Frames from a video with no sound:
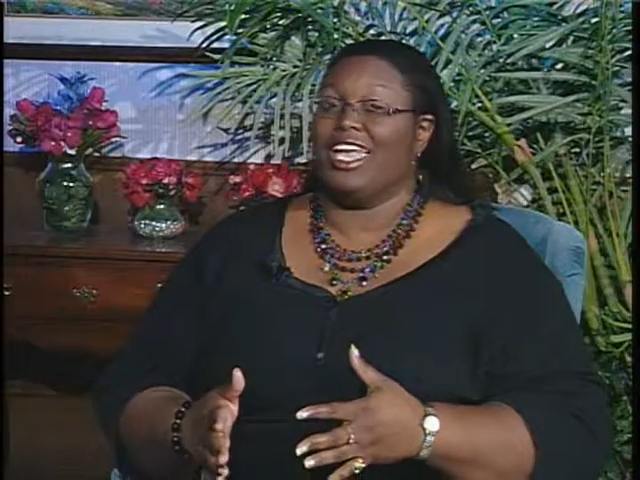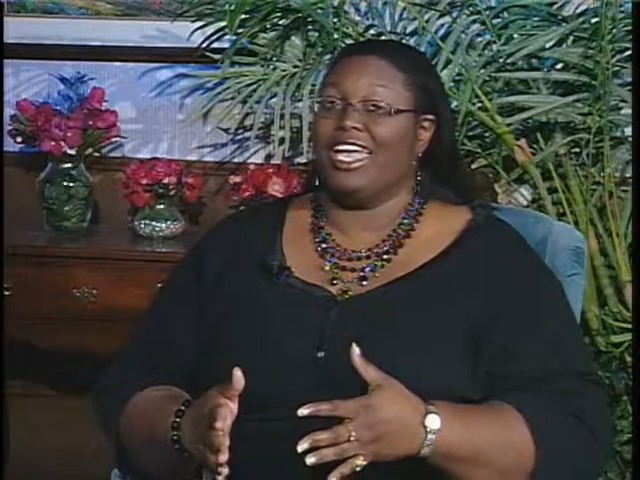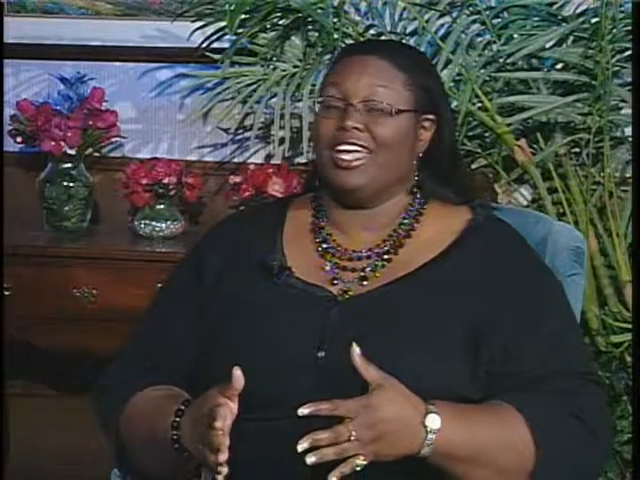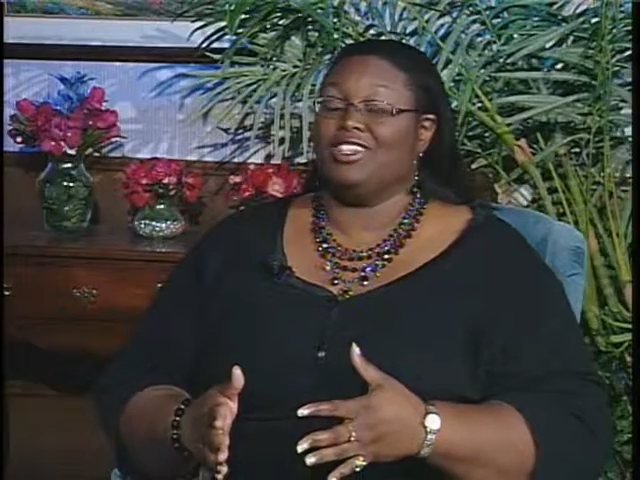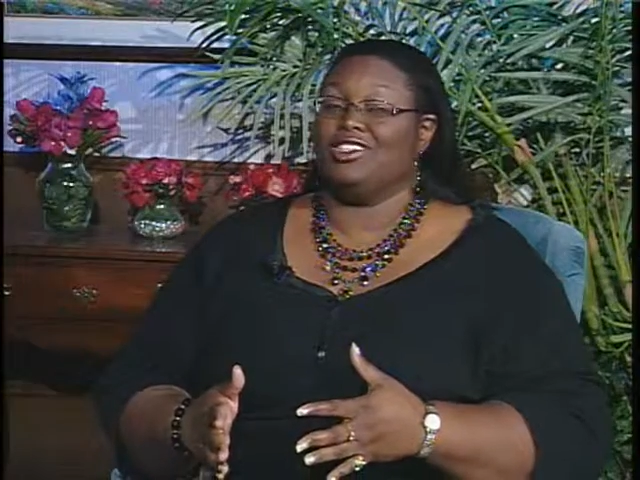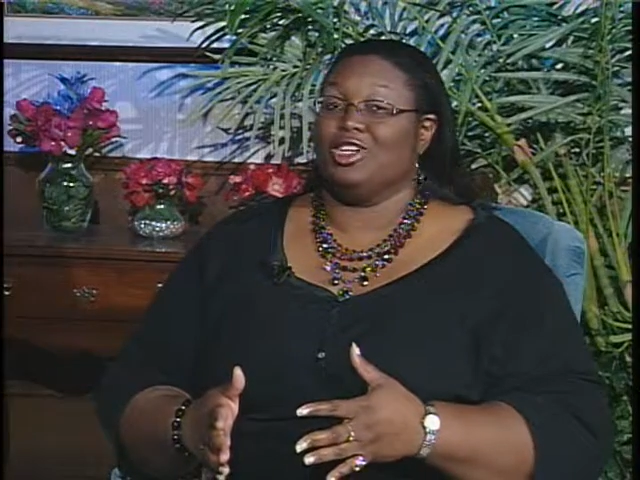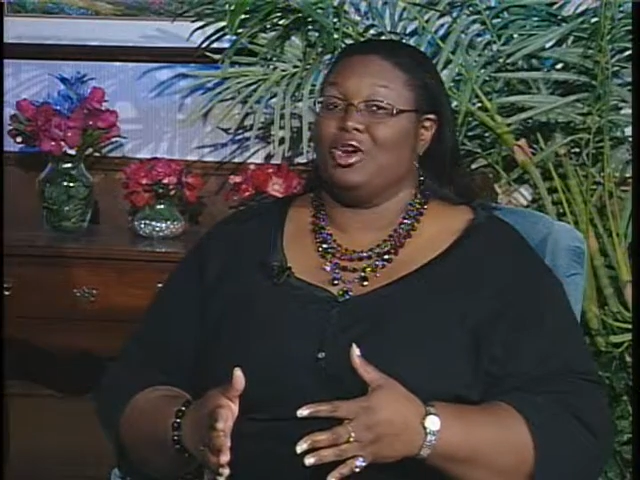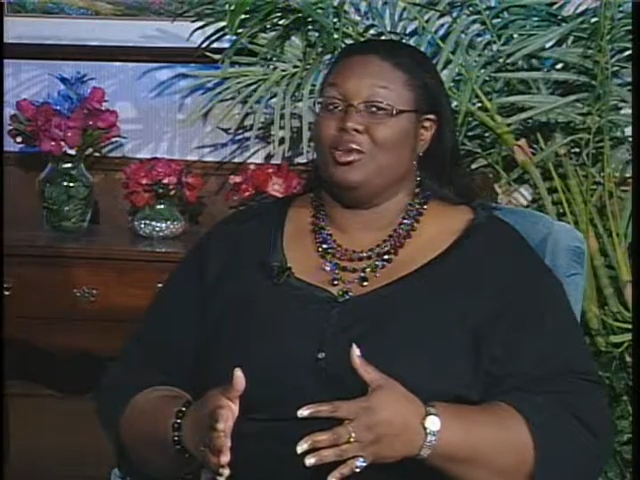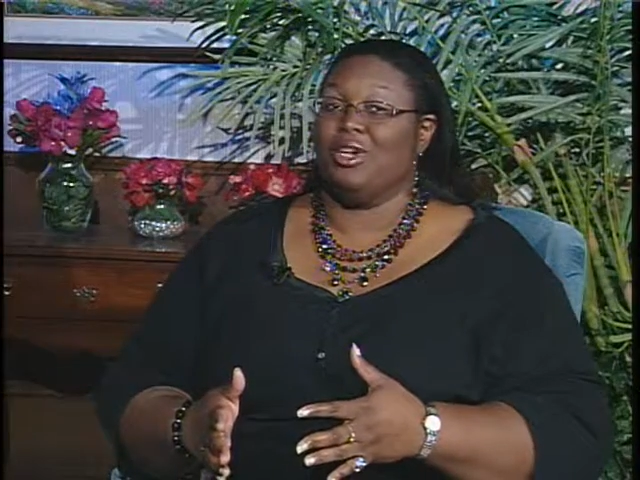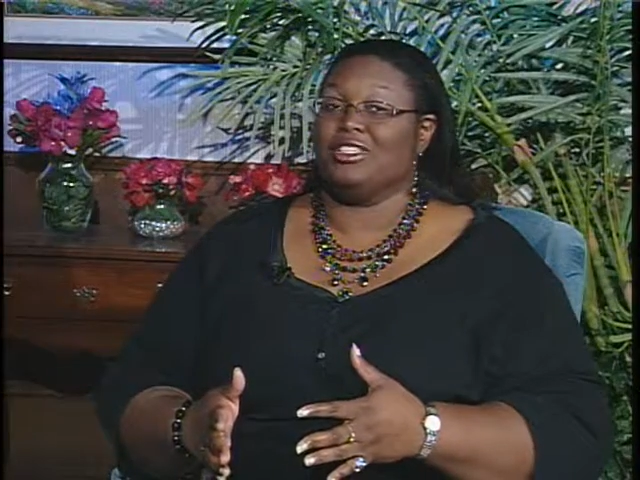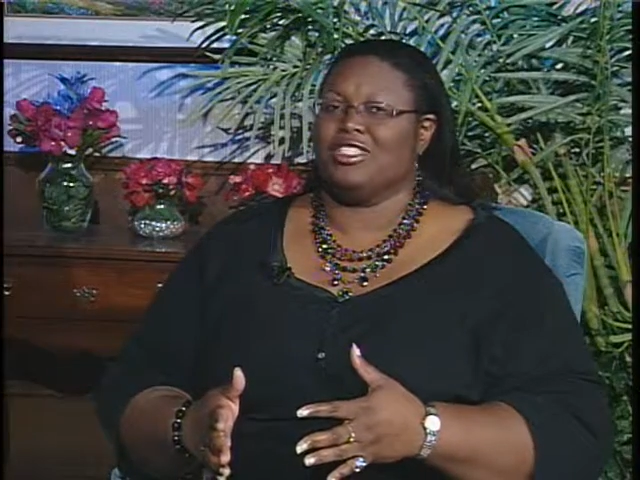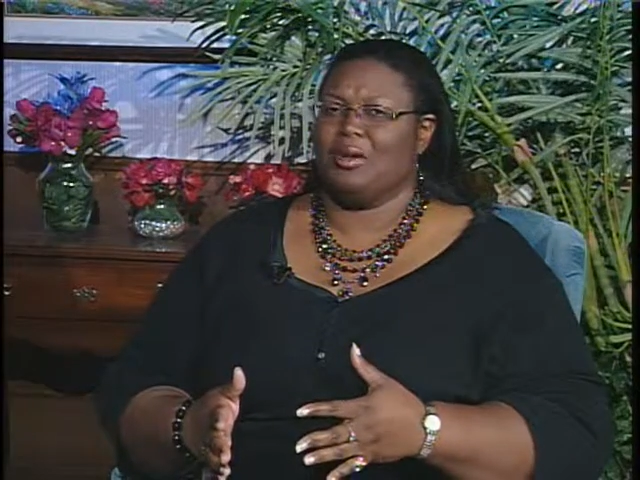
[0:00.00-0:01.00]
and you know
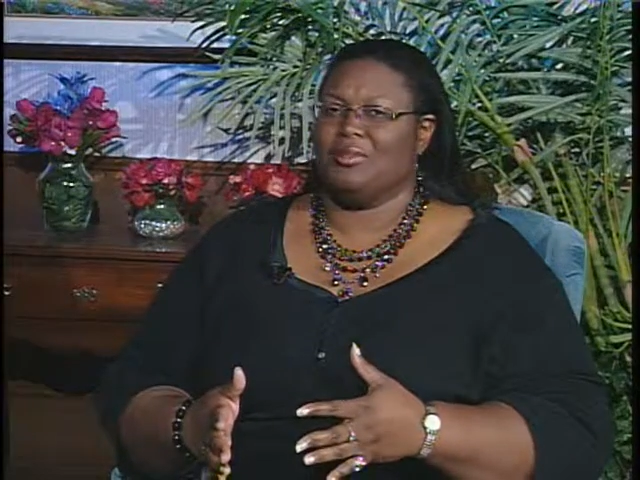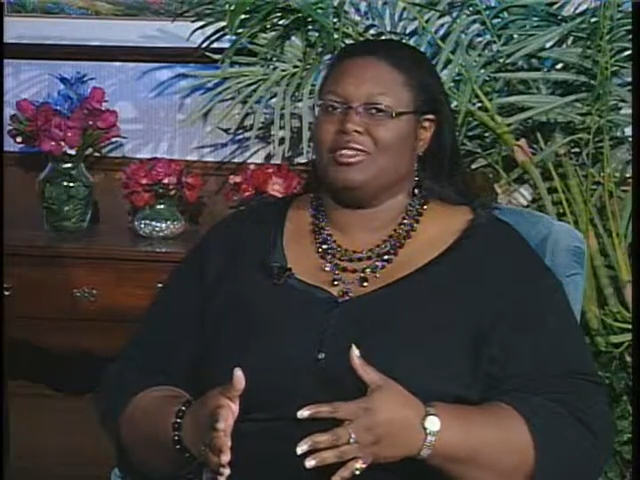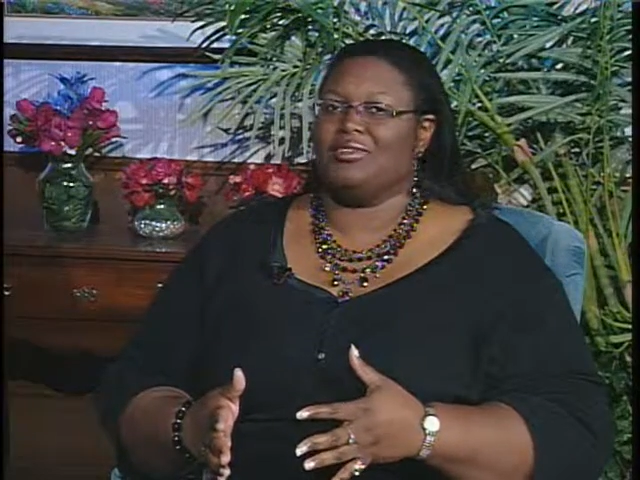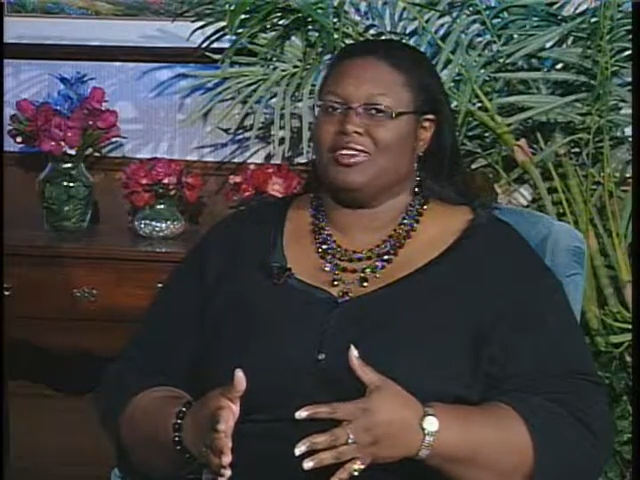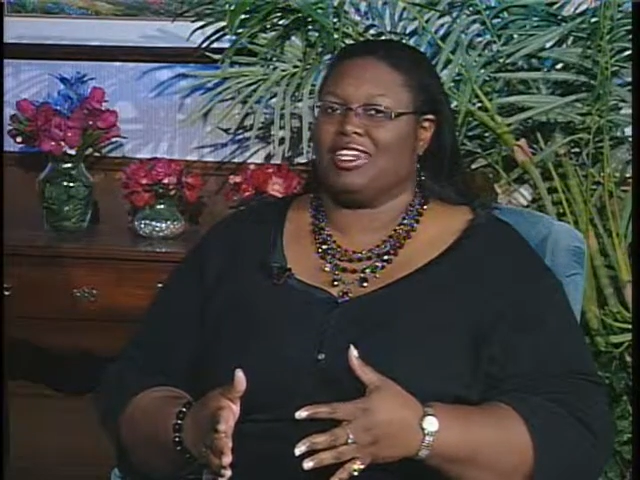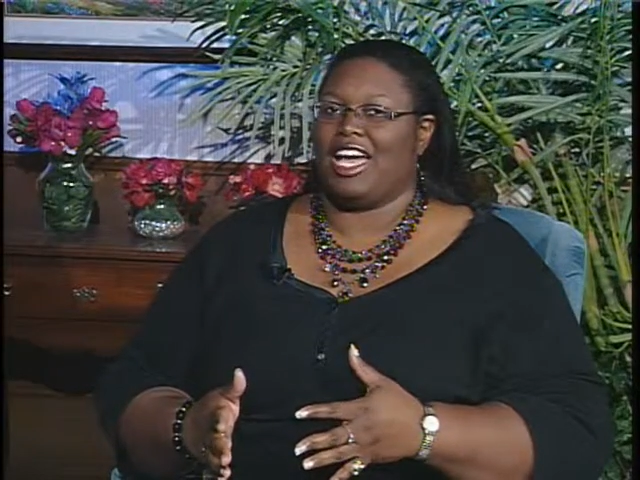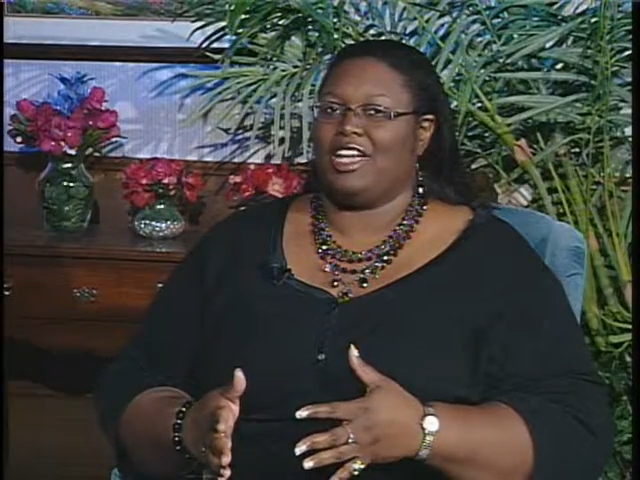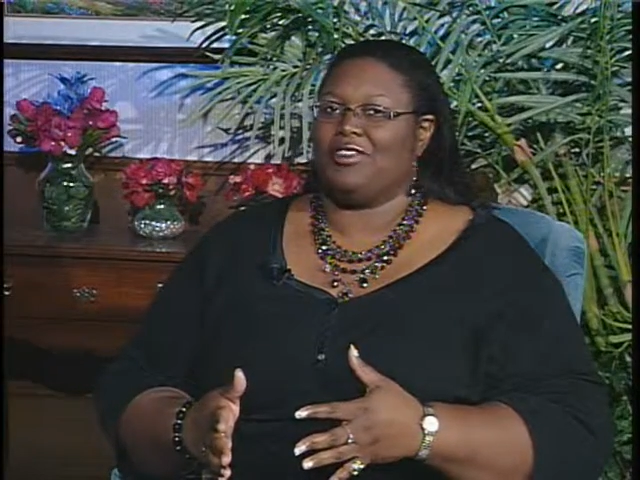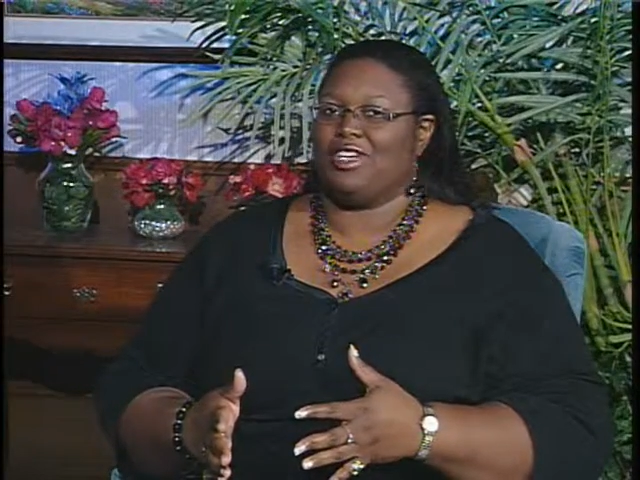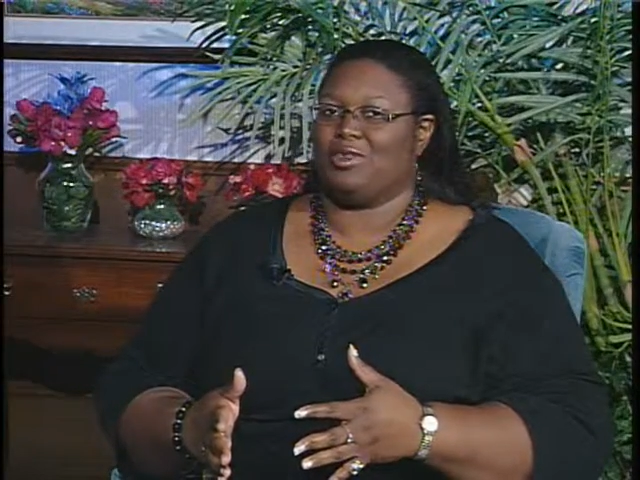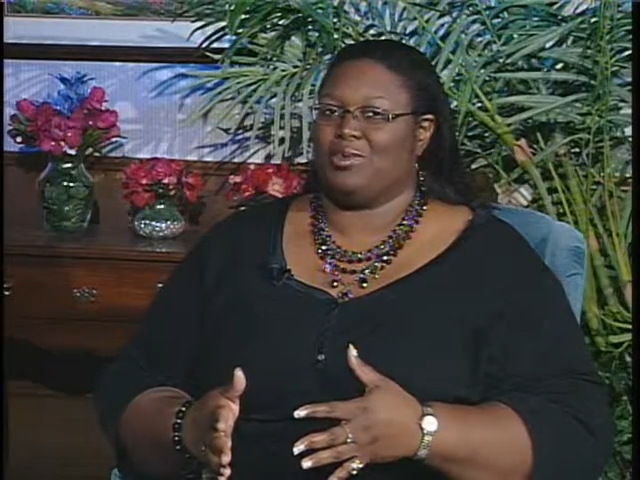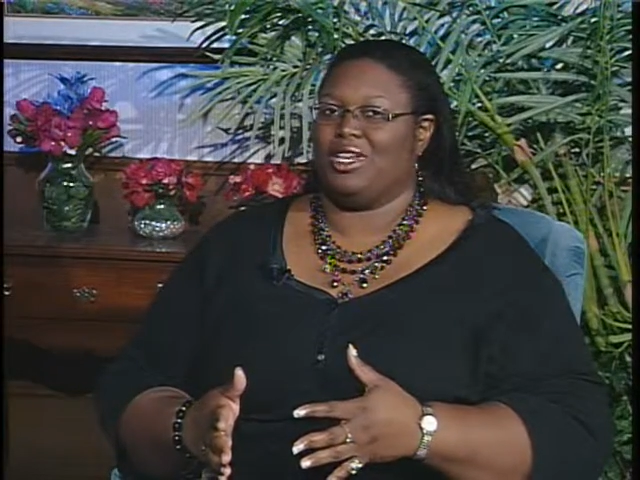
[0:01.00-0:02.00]
what, something for life
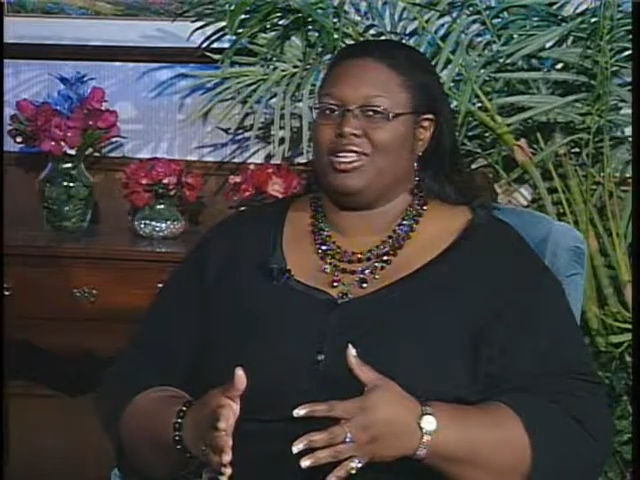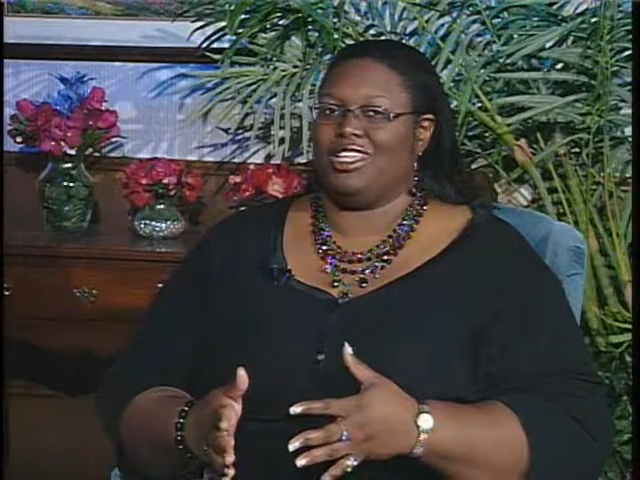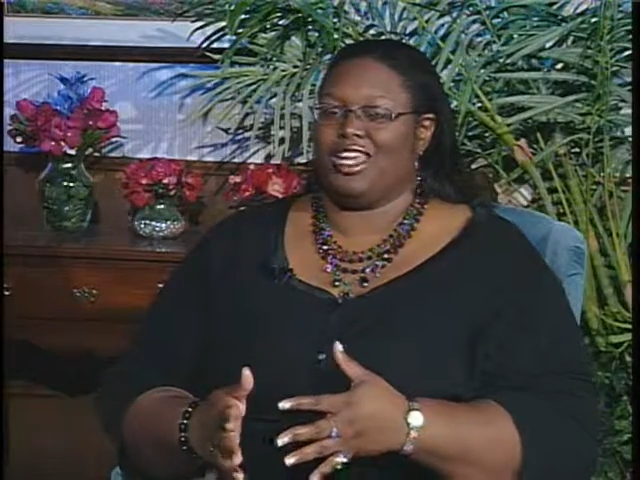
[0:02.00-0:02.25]
as well.